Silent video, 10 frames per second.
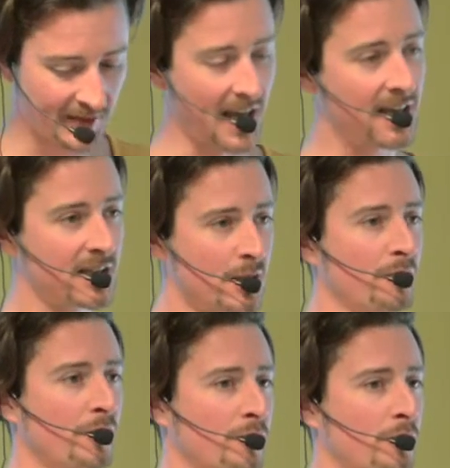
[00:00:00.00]
Take a
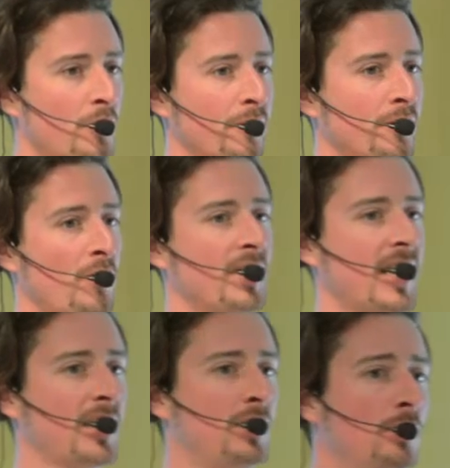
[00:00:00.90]
different view of the world,
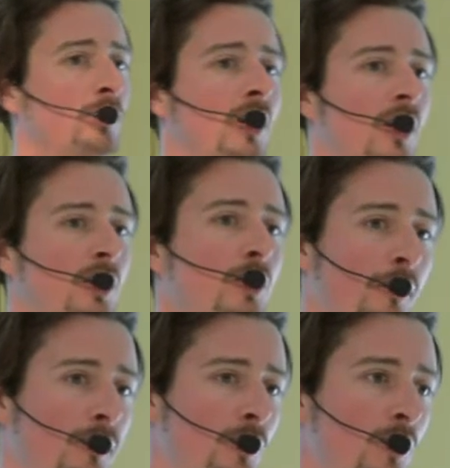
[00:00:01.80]
take you,
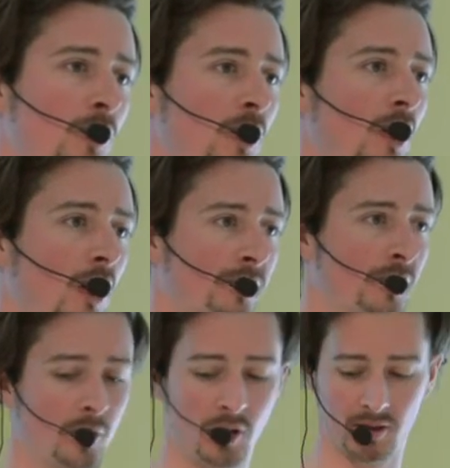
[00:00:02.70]
your view of
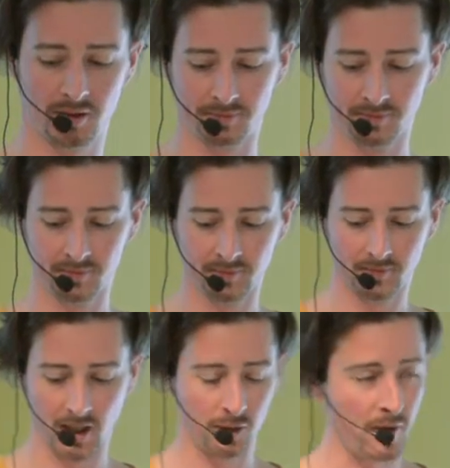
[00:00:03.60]
the world,
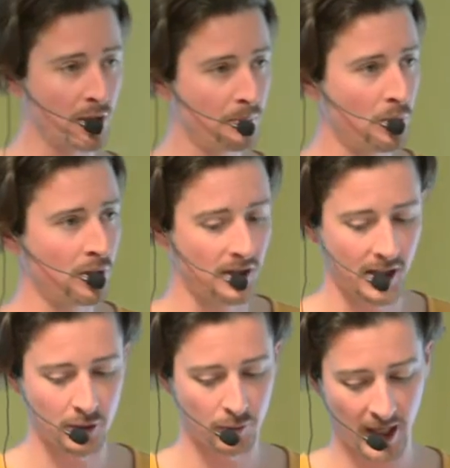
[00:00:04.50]
and try to put it
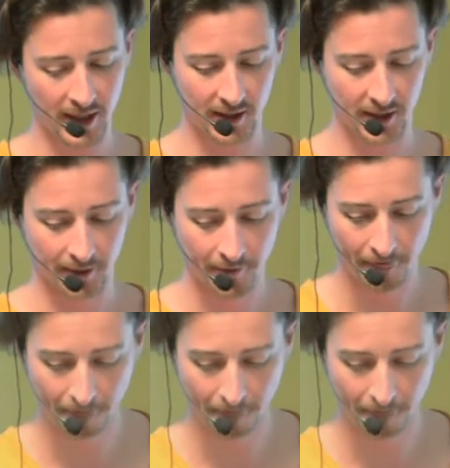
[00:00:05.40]
into reality.